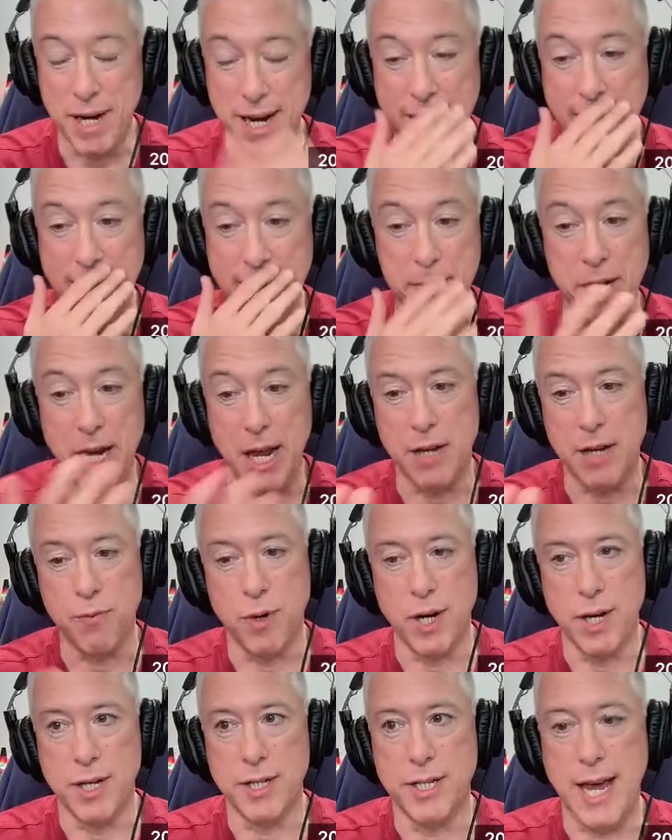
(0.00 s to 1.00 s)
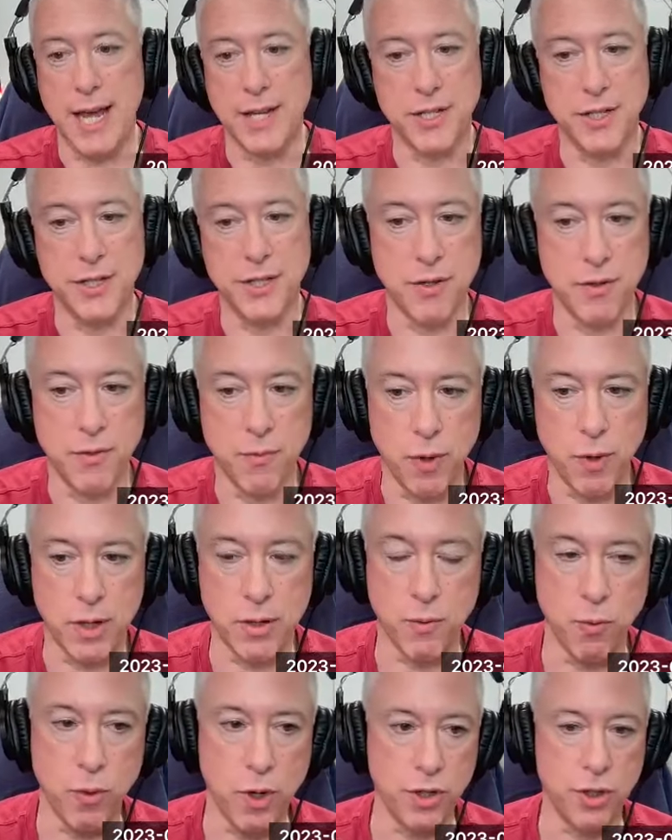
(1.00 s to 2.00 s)
but yeah, I mean, I had wanted to ask you sort of
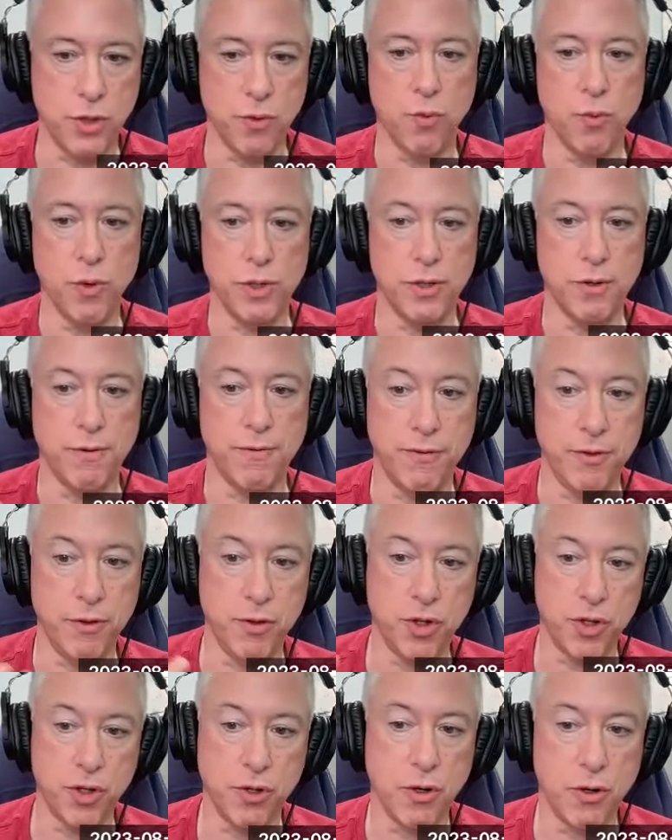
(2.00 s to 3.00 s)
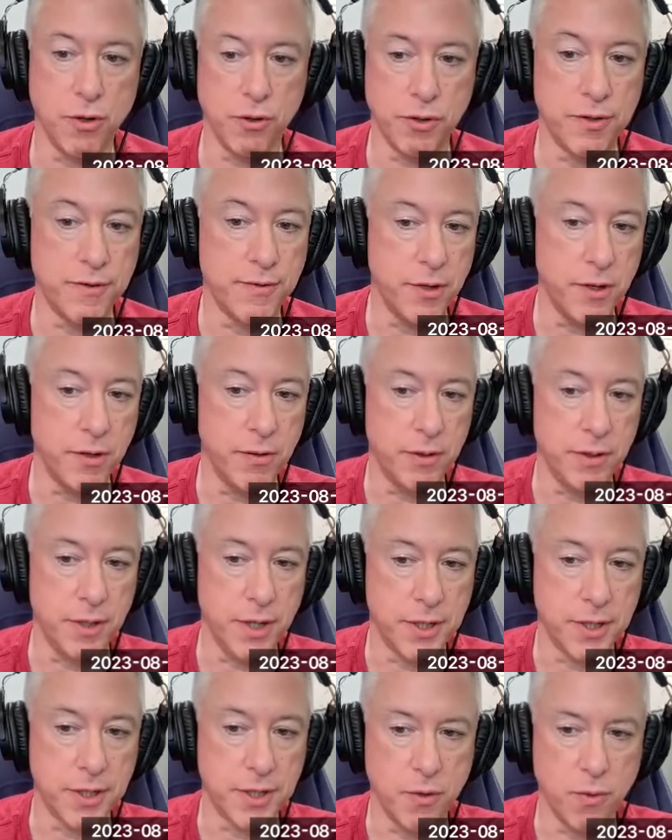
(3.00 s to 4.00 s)
what what what the future holds for you in
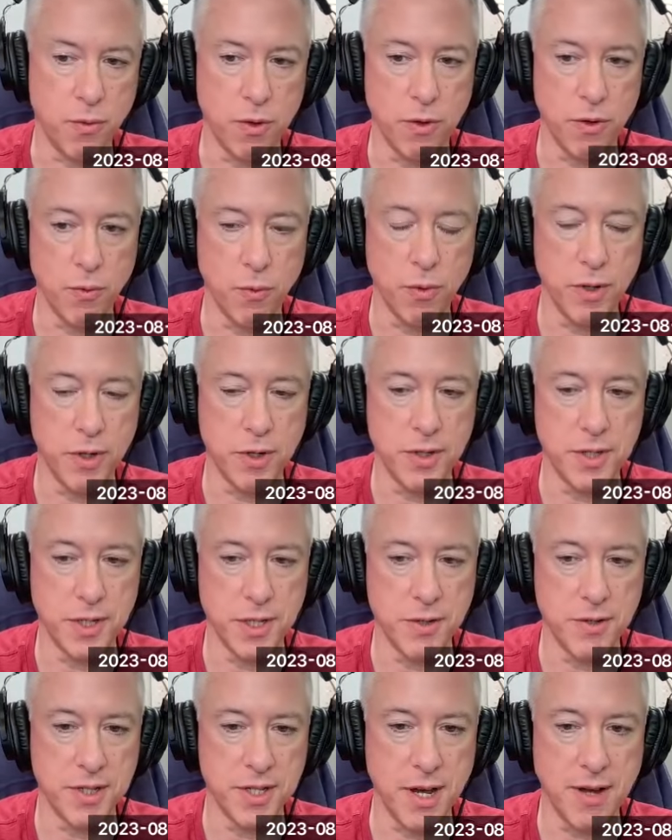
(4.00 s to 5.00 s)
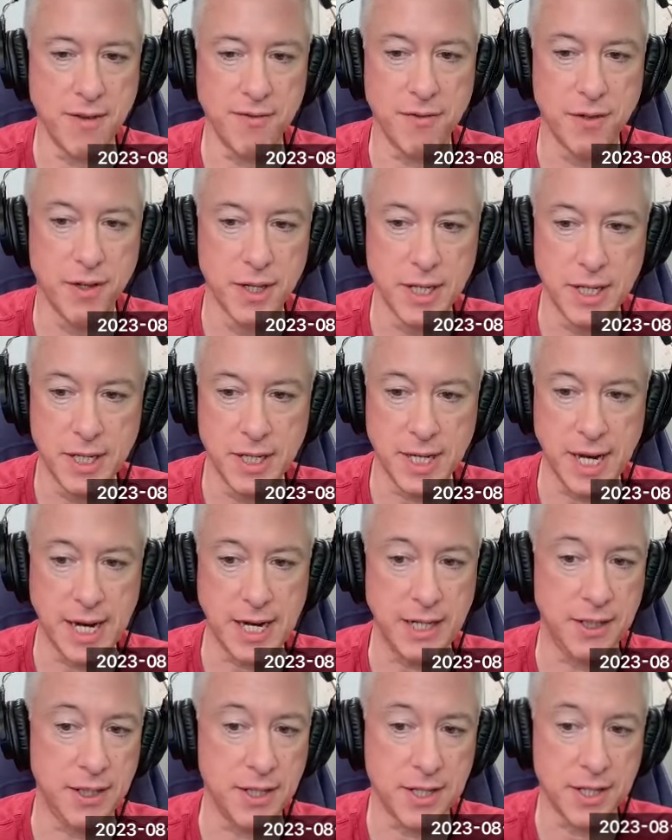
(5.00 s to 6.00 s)
this. You know, where where do you see yourself
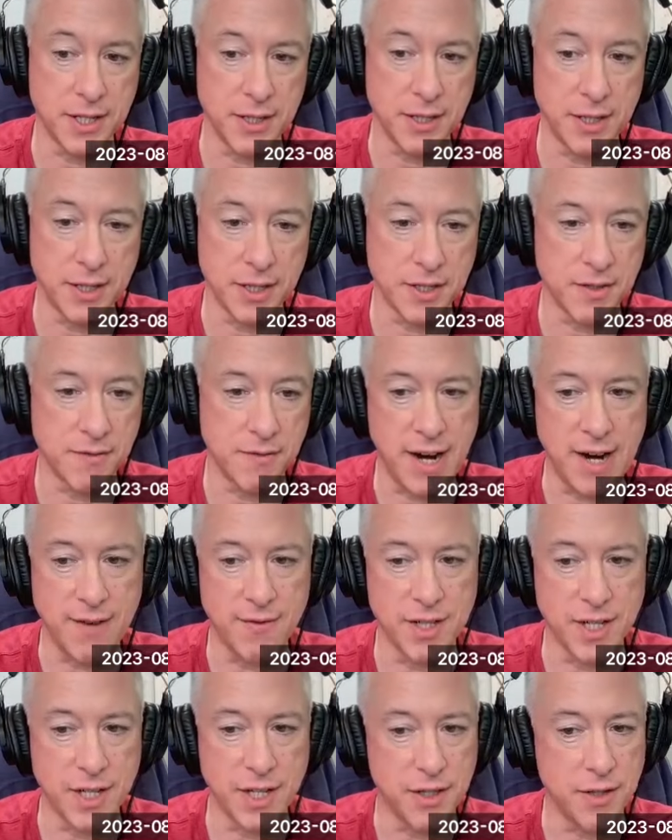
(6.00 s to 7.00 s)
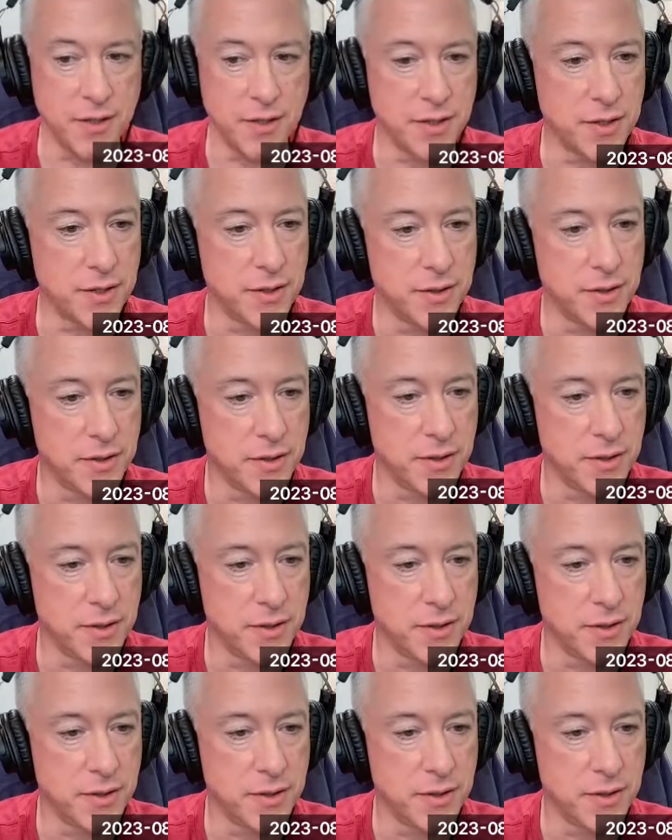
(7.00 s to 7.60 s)
taking this in the next five or ten years?